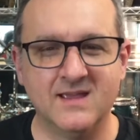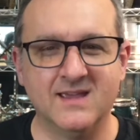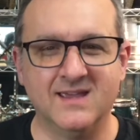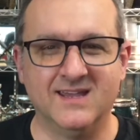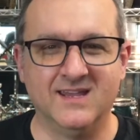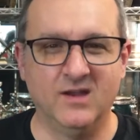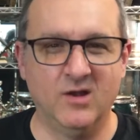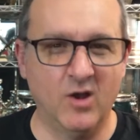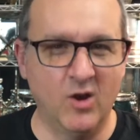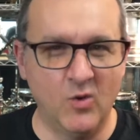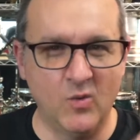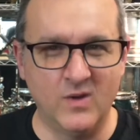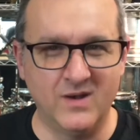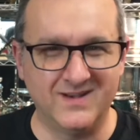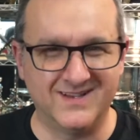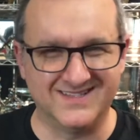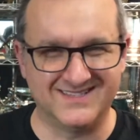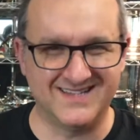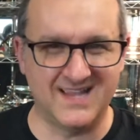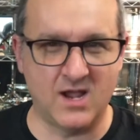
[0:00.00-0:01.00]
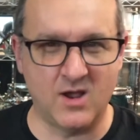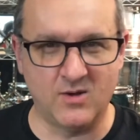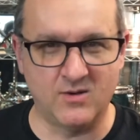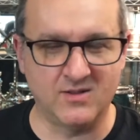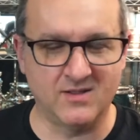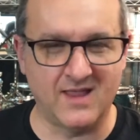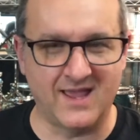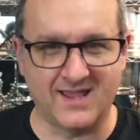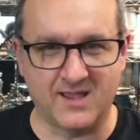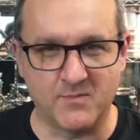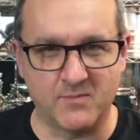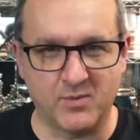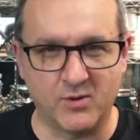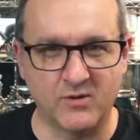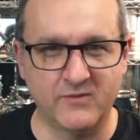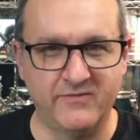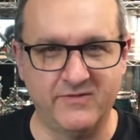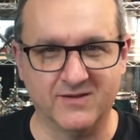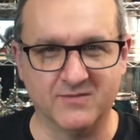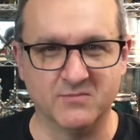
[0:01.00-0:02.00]
you don't want it to sound like a
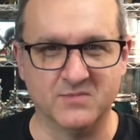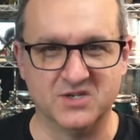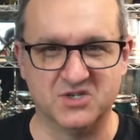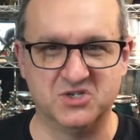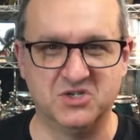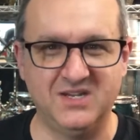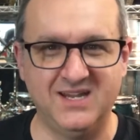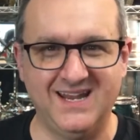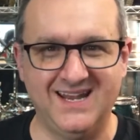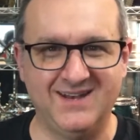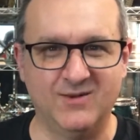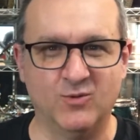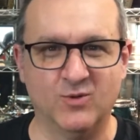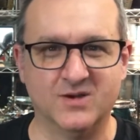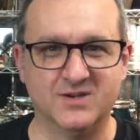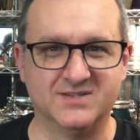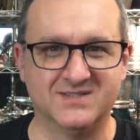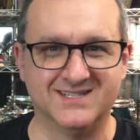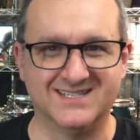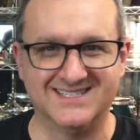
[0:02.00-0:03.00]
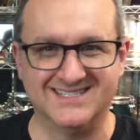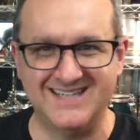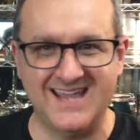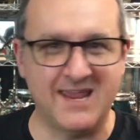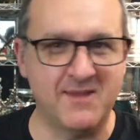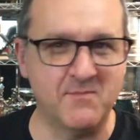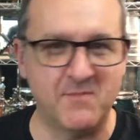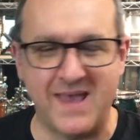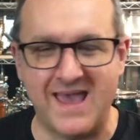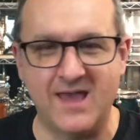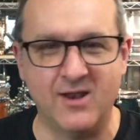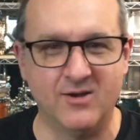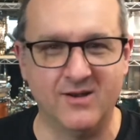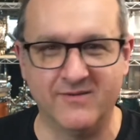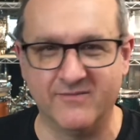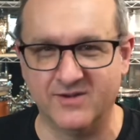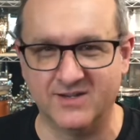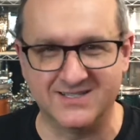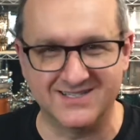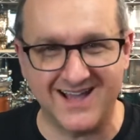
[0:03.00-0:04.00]
perfect machine where it's the same pattern
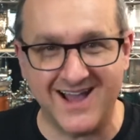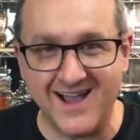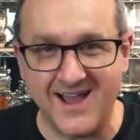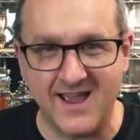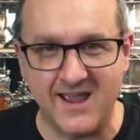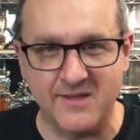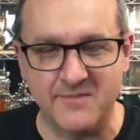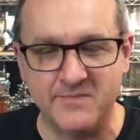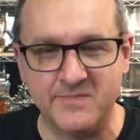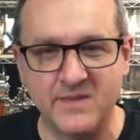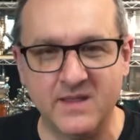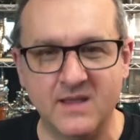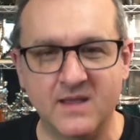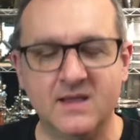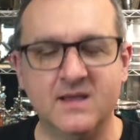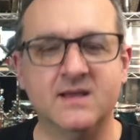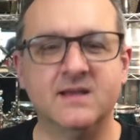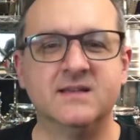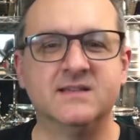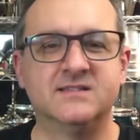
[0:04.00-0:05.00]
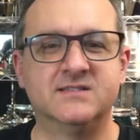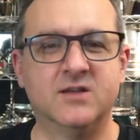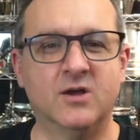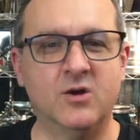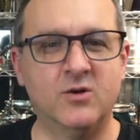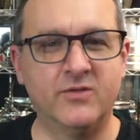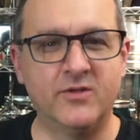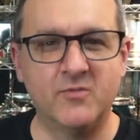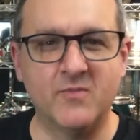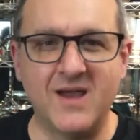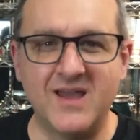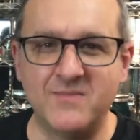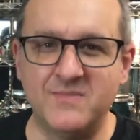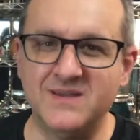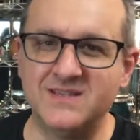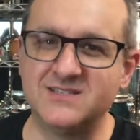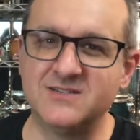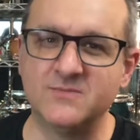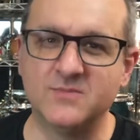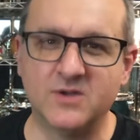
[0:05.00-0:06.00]
every time. So there might
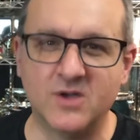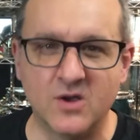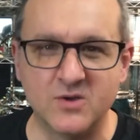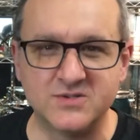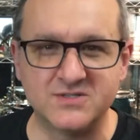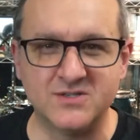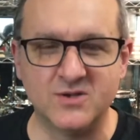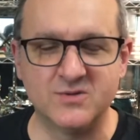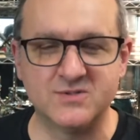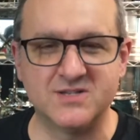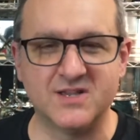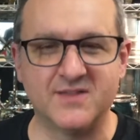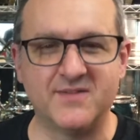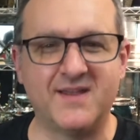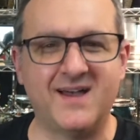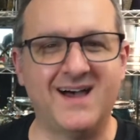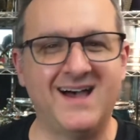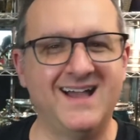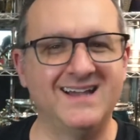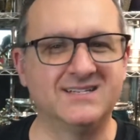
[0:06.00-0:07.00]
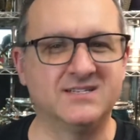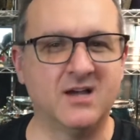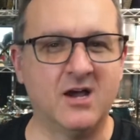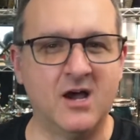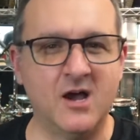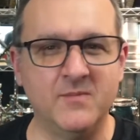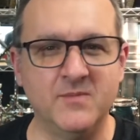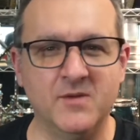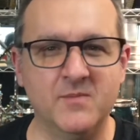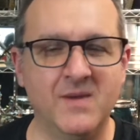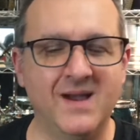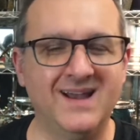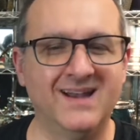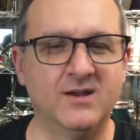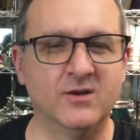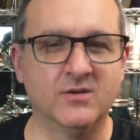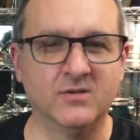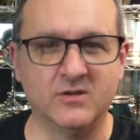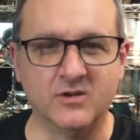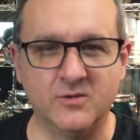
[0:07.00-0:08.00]
be some ghost notes on the high tom. You might
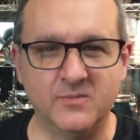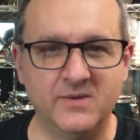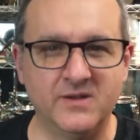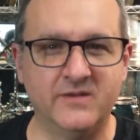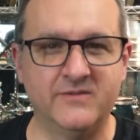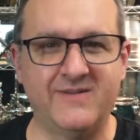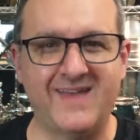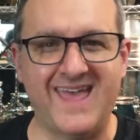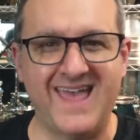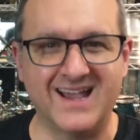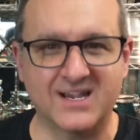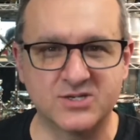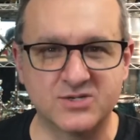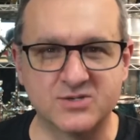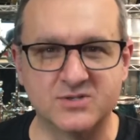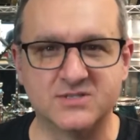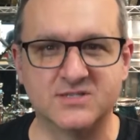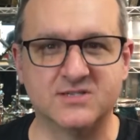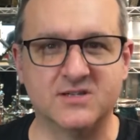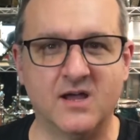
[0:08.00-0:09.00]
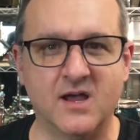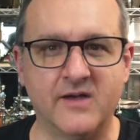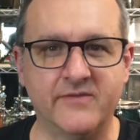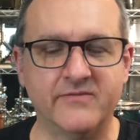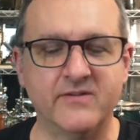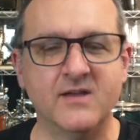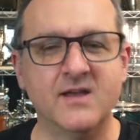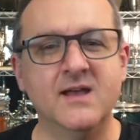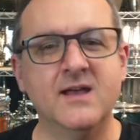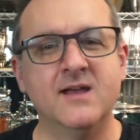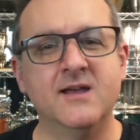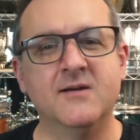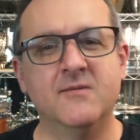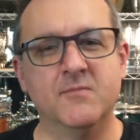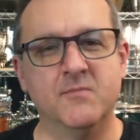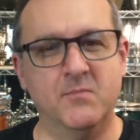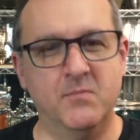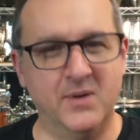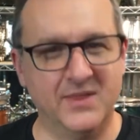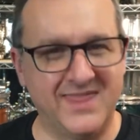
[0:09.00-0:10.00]
hear a little bit of extra stuff,
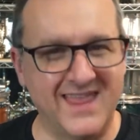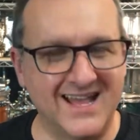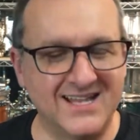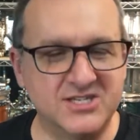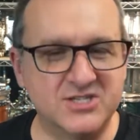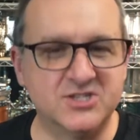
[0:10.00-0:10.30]
but that's